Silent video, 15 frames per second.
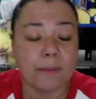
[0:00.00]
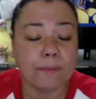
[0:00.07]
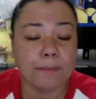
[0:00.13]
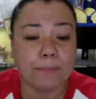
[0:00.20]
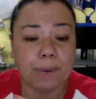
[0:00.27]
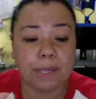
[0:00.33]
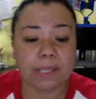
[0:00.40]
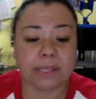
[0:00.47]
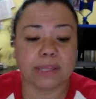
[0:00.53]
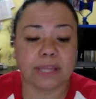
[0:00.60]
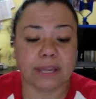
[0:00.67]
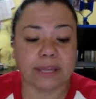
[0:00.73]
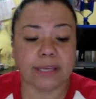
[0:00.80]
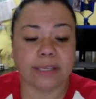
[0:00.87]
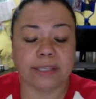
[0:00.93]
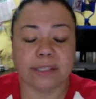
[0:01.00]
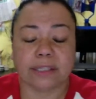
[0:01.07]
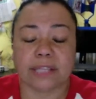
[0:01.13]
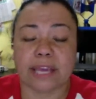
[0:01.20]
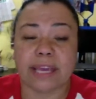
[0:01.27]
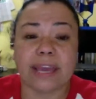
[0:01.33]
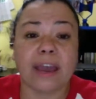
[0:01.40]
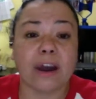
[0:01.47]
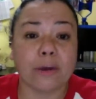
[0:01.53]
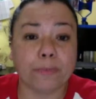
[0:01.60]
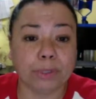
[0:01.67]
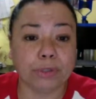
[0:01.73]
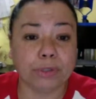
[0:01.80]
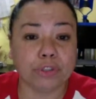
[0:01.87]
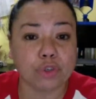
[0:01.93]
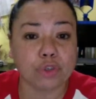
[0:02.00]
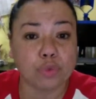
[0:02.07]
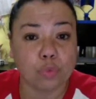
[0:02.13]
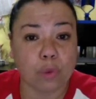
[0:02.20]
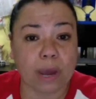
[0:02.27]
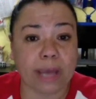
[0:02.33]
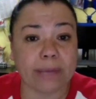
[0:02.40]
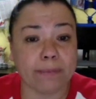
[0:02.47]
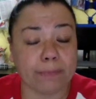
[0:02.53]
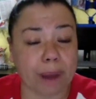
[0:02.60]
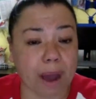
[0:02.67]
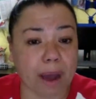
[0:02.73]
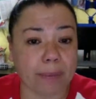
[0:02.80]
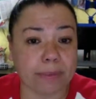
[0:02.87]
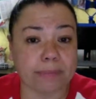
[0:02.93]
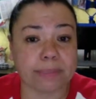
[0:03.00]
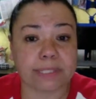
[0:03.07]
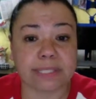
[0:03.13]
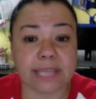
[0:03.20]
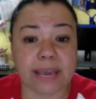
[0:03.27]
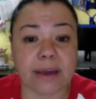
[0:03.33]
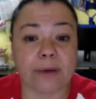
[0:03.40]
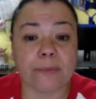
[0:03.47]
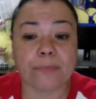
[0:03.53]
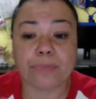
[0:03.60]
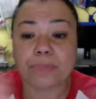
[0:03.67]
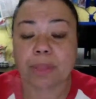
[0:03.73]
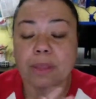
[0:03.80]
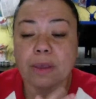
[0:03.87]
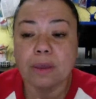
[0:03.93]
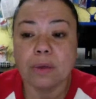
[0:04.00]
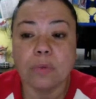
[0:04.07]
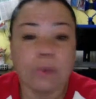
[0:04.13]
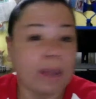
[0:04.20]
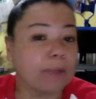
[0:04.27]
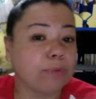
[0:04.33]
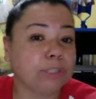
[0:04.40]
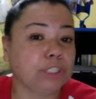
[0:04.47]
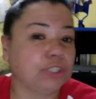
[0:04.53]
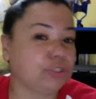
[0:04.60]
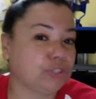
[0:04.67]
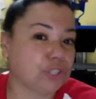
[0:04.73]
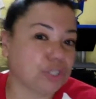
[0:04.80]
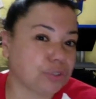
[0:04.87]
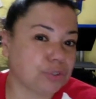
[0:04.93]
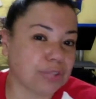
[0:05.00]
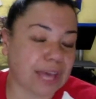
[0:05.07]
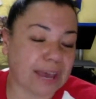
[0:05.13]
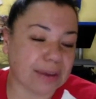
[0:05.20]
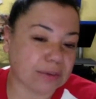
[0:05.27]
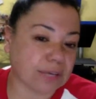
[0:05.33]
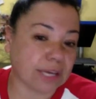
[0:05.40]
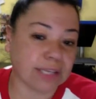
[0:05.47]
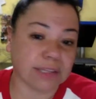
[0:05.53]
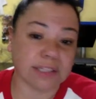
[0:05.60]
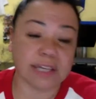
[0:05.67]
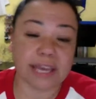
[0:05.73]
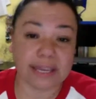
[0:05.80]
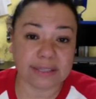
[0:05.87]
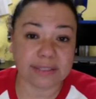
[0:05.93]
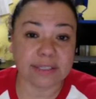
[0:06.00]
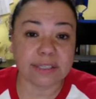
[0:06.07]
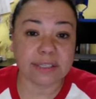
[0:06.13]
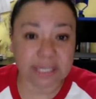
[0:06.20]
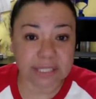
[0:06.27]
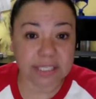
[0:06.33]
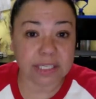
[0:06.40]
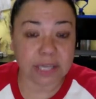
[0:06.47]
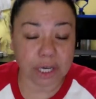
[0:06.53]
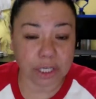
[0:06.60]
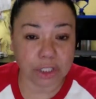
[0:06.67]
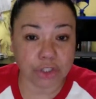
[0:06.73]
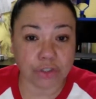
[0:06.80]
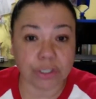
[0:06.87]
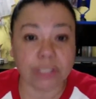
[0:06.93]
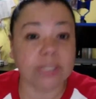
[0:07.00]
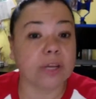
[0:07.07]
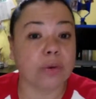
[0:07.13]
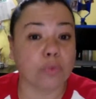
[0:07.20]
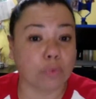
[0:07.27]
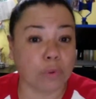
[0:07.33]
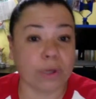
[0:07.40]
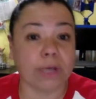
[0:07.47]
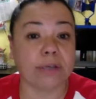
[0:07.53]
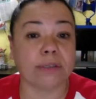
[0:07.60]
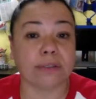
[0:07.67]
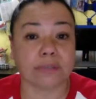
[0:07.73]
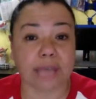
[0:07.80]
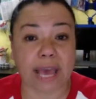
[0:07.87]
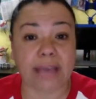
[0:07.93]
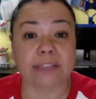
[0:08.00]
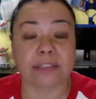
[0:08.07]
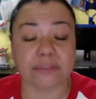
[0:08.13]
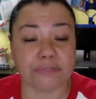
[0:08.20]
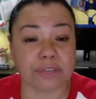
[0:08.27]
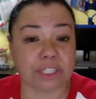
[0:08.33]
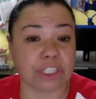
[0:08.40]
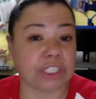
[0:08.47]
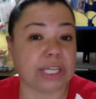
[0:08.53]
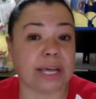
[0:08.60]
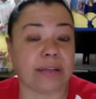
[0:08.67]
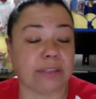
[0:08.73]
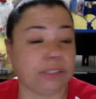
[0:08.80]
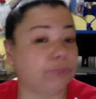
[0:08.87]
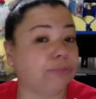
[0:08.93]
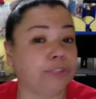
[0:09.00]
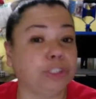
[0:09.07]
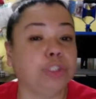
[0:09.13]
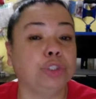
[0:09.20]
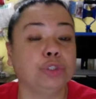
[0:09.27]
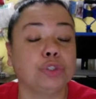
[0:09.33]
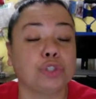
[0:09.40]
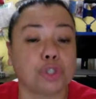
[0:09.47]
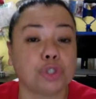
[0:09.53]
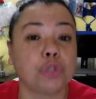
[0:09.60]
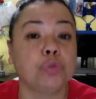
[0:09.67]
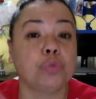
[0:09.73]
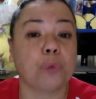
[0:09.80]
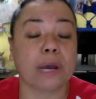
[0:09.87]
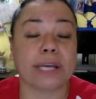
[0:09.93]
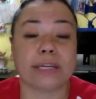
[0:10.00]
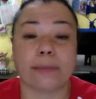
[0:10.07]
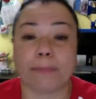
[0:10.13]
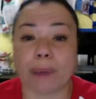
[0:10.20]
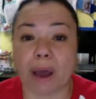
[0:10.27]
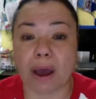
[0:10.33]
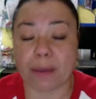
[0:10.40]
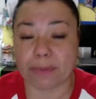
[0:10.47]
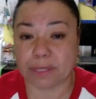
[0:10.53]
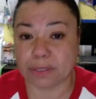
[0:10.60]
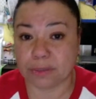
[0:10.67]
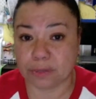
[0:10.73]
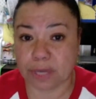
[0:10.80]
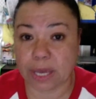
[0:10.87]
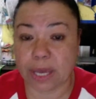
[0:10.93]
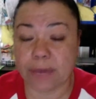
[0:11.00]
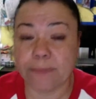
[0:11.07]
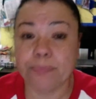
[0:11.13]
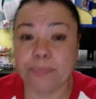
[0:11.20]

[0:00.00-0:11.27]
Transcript: but they help you to wind bobbins. Now, why would you do that? Okay, the SE1900 has the functionality for you to wind a bobbin, okay?